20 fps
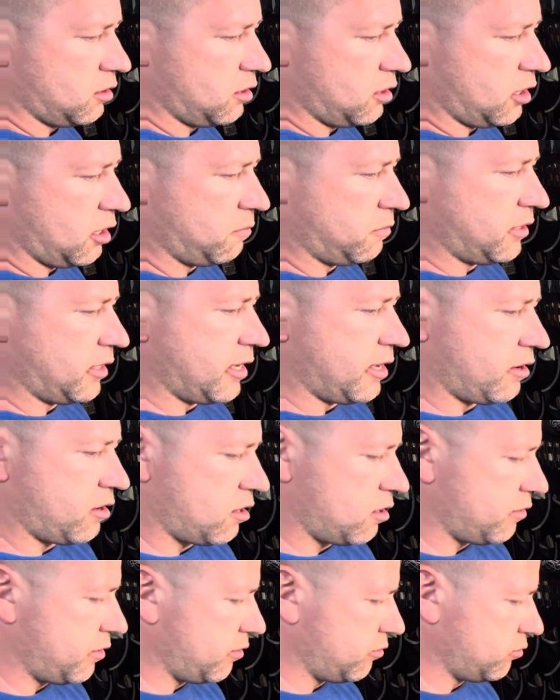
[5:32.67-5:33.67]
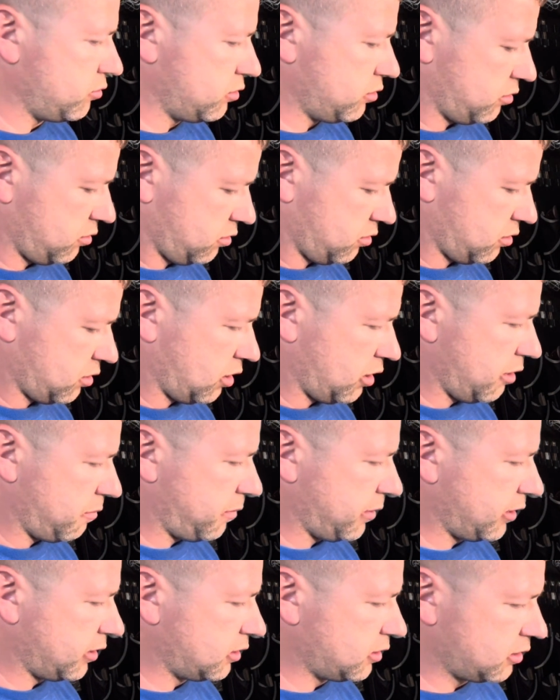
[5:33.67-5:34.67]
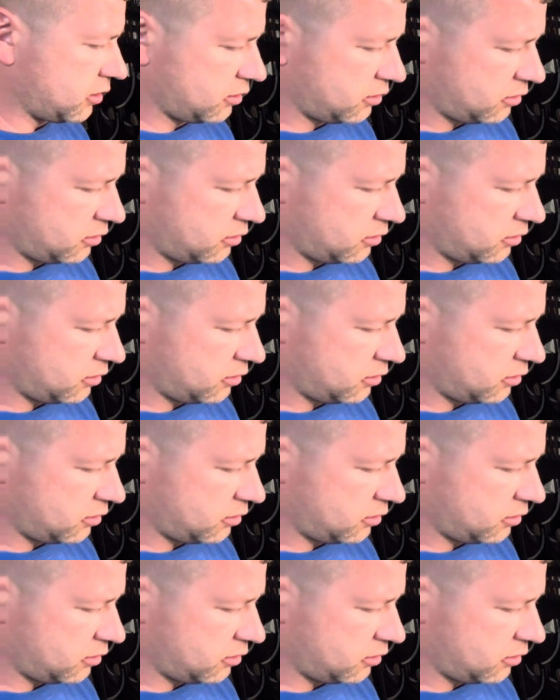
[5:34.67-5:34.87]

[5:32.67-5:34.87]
Empty out all those clippings.